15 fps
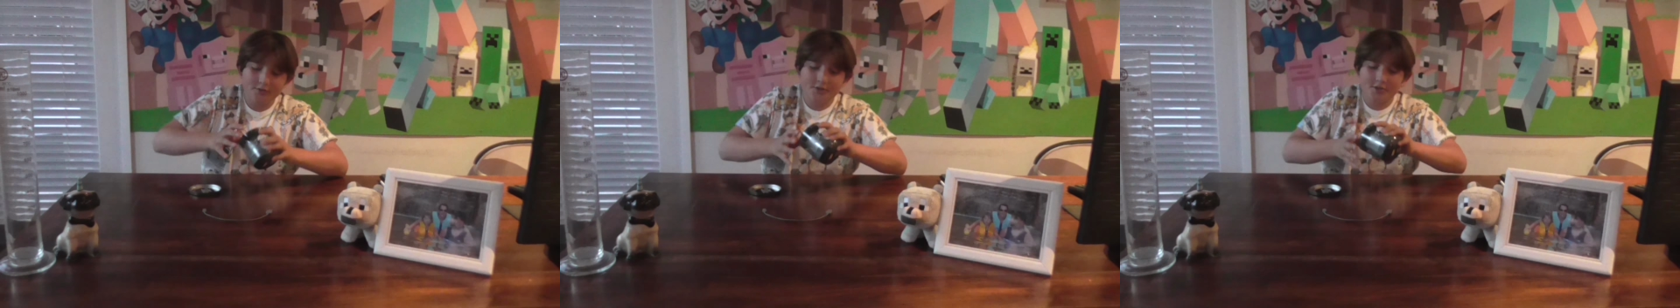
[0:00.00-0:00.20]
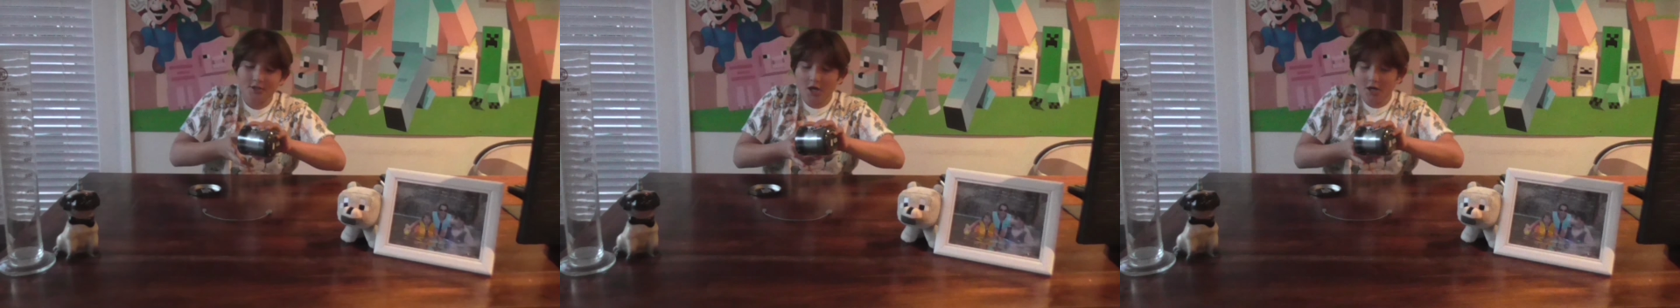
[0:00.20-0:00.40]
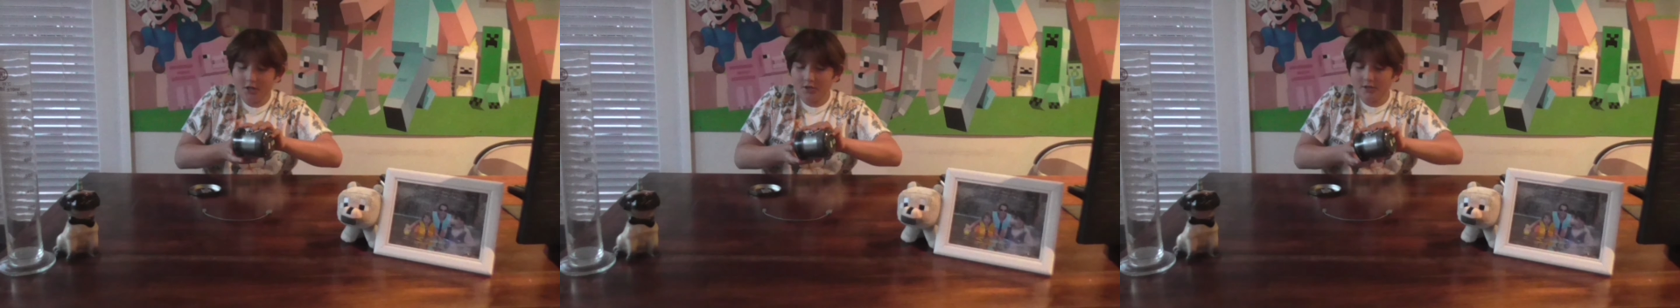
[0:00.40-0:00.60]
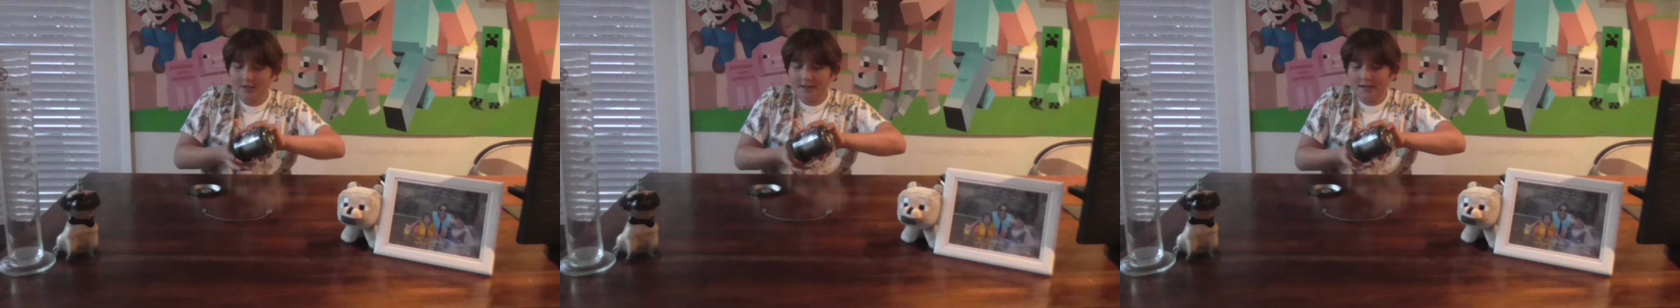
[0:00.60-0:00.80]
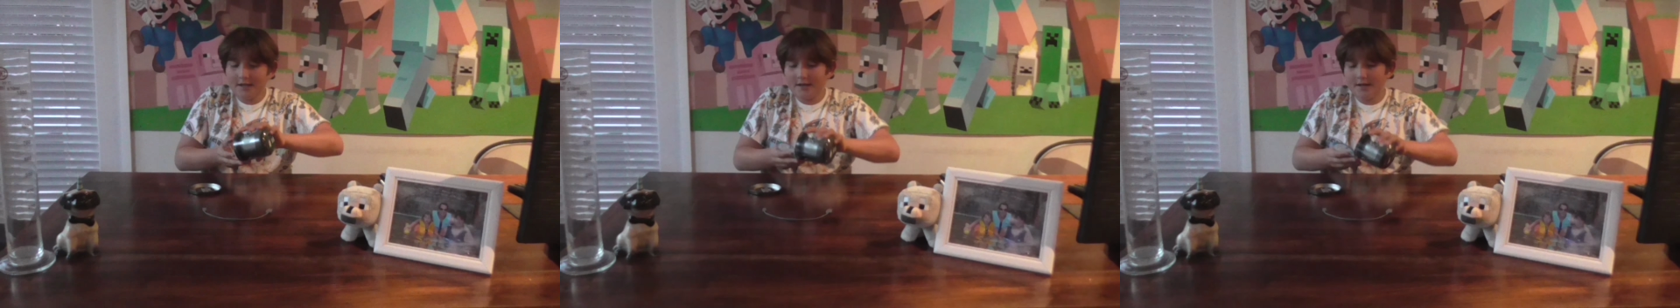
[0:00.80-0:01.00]

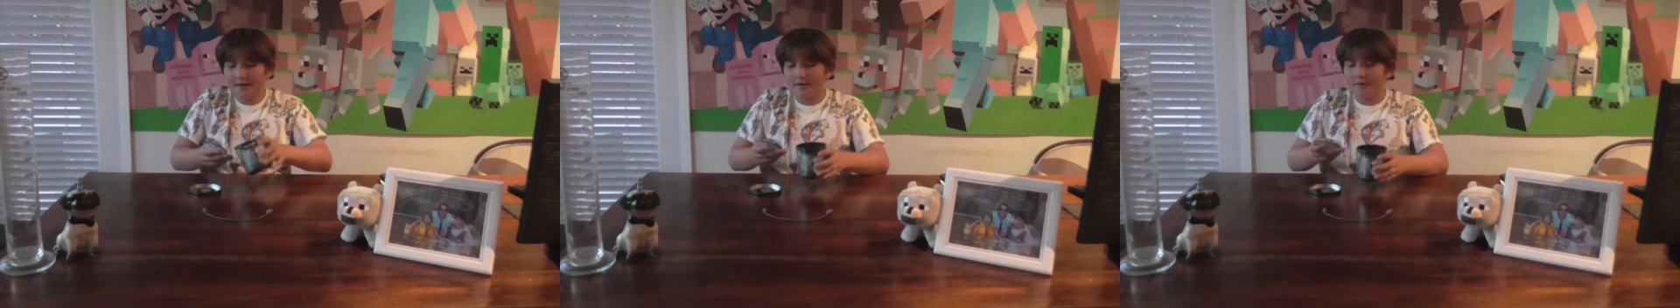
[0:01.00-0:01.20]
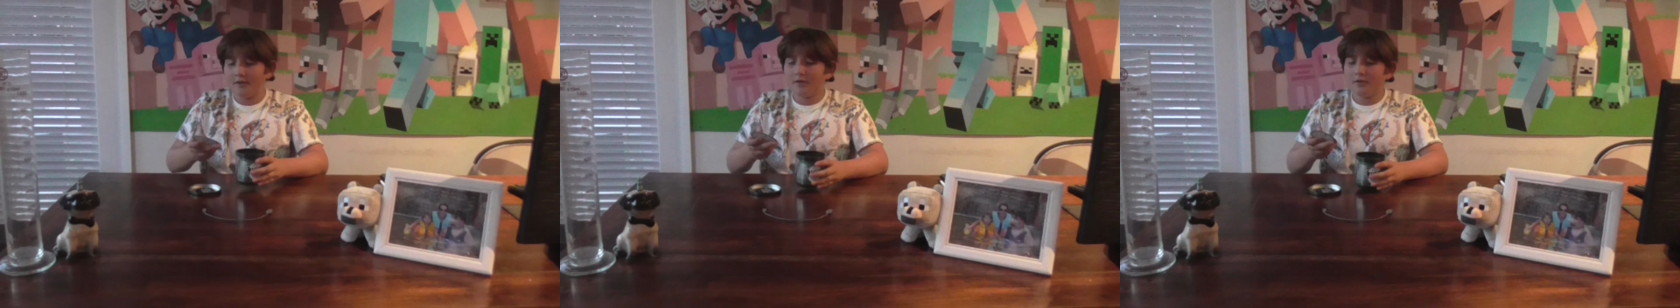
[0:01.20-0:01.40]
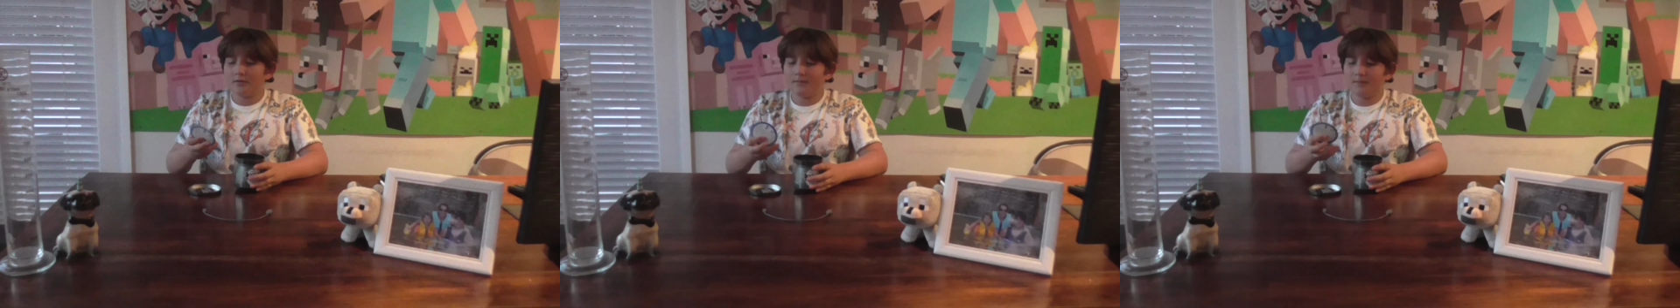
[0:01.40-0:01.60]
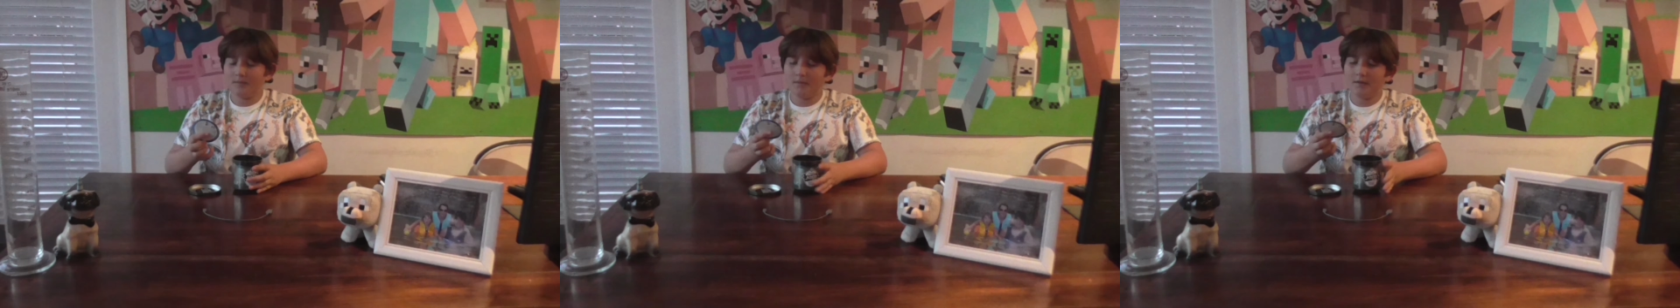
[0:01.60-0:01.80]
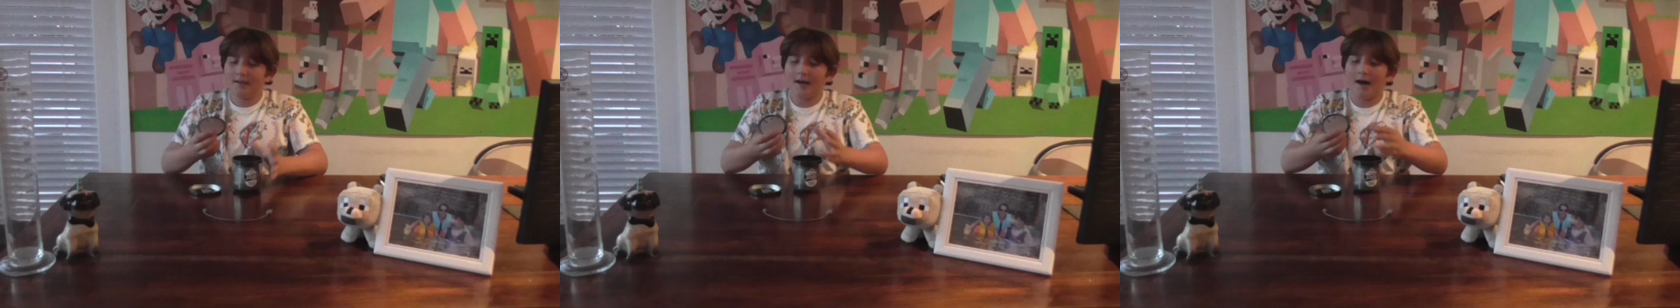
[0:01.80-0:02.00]
circular
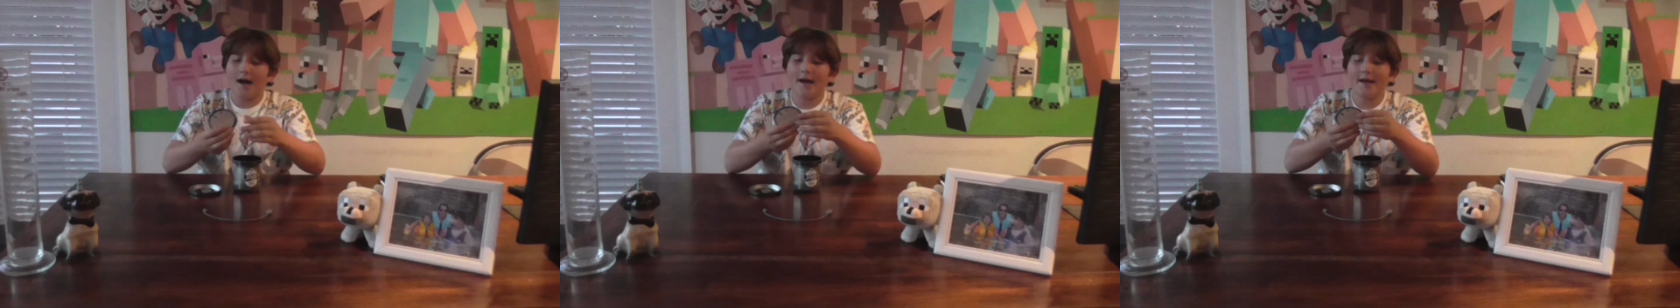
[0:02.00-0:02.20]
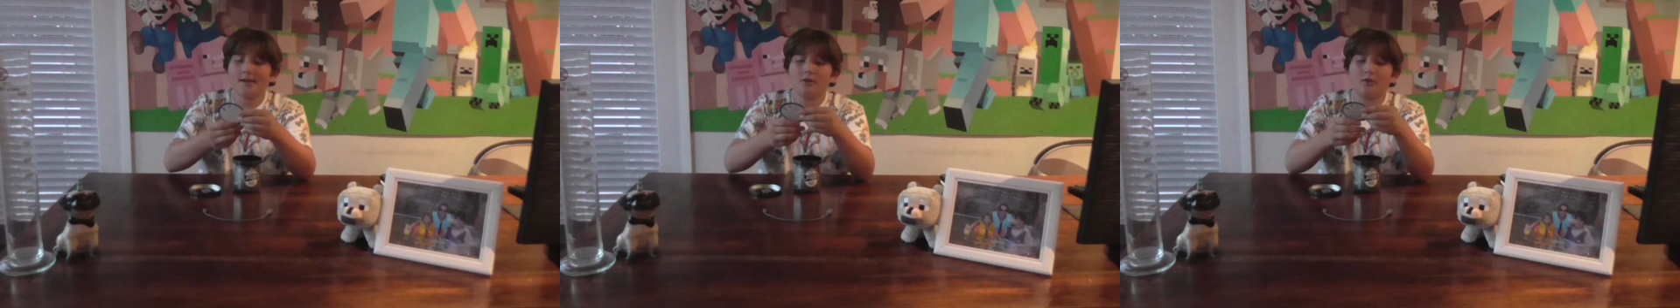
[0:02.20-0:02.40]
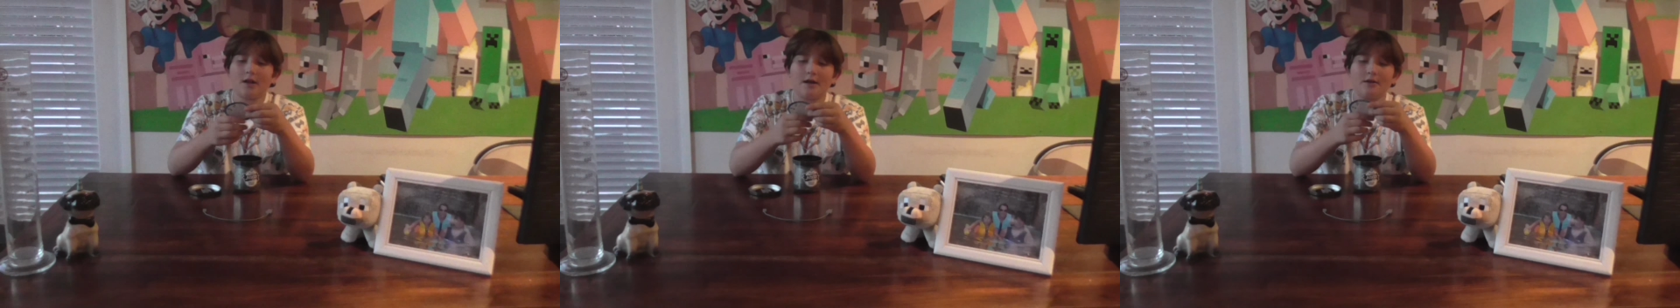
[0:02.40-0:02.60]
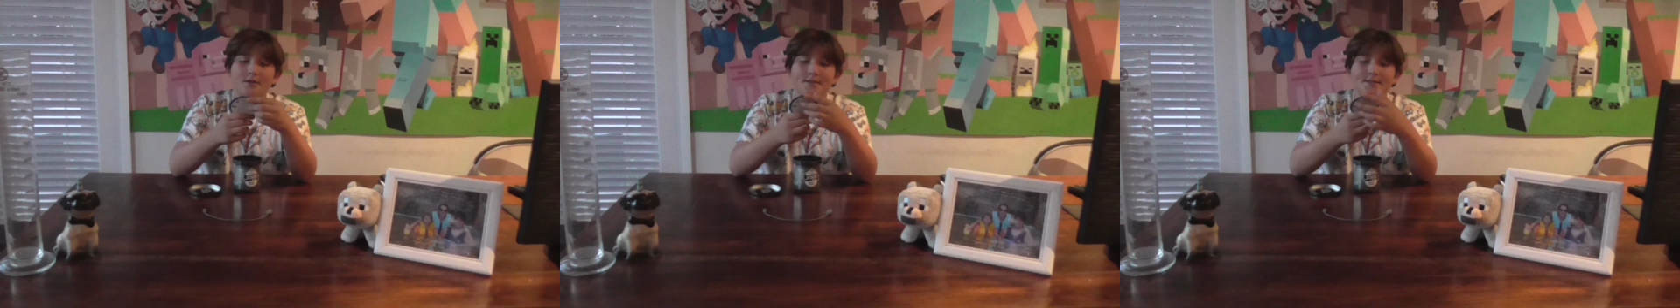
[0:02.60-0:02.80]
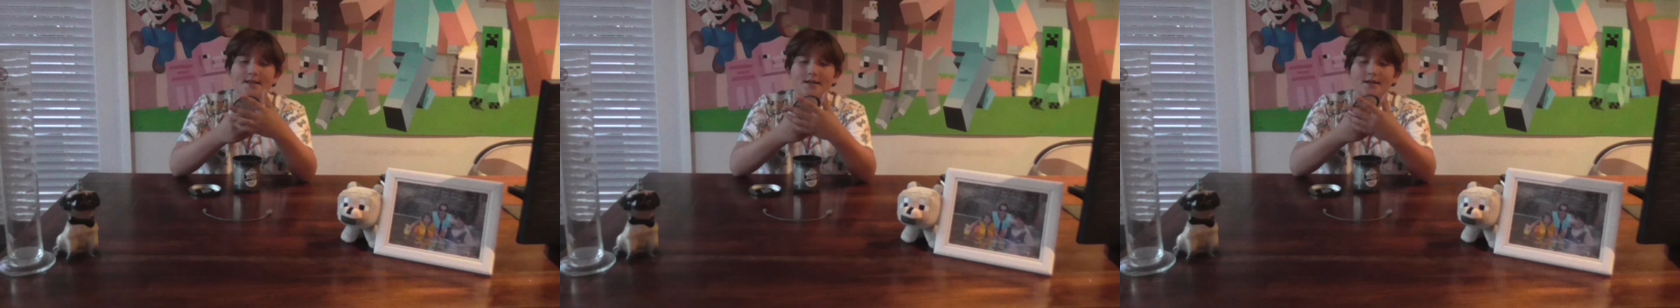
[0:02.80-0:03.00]
guide on how to
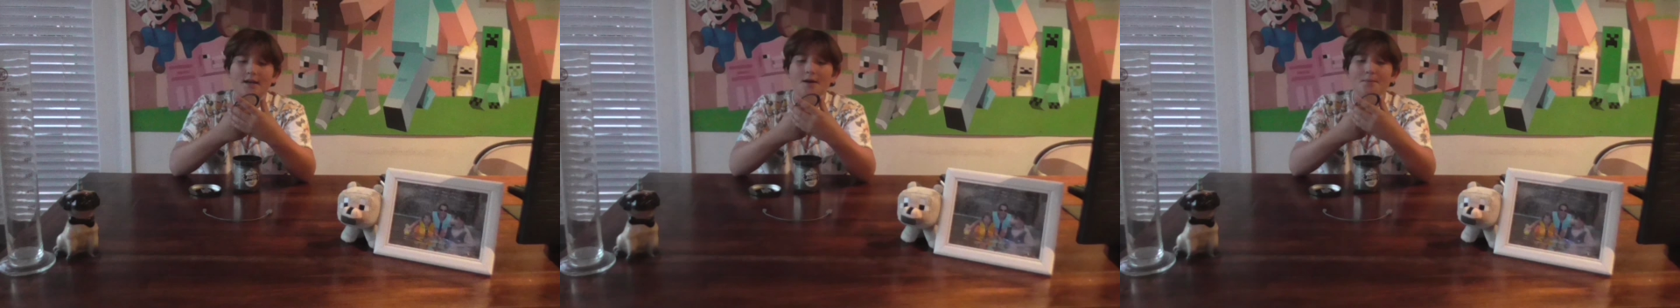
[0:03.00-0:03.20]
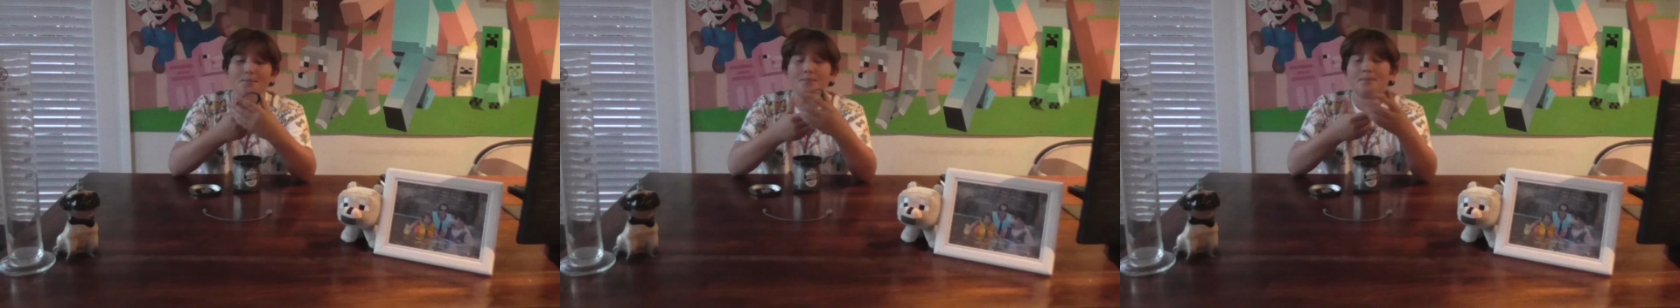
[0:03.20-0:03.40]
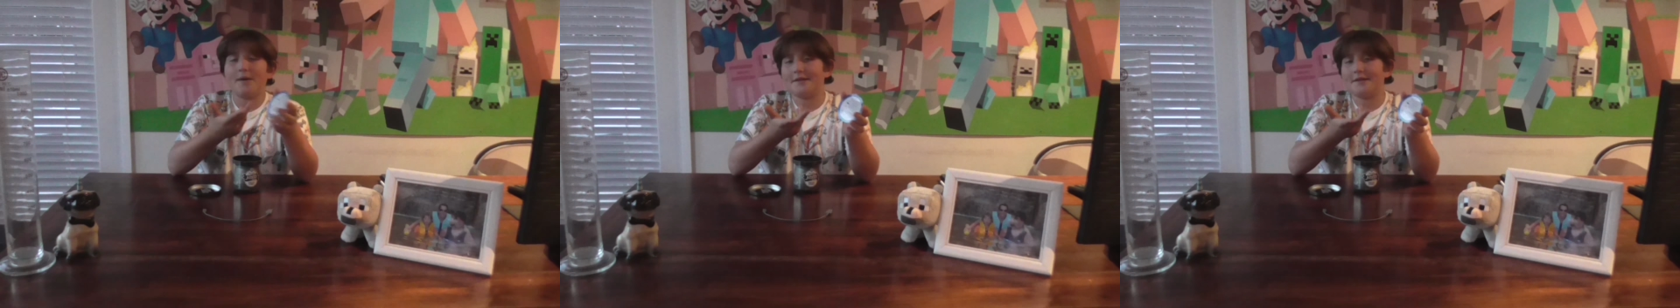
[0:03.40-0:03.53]
set it up,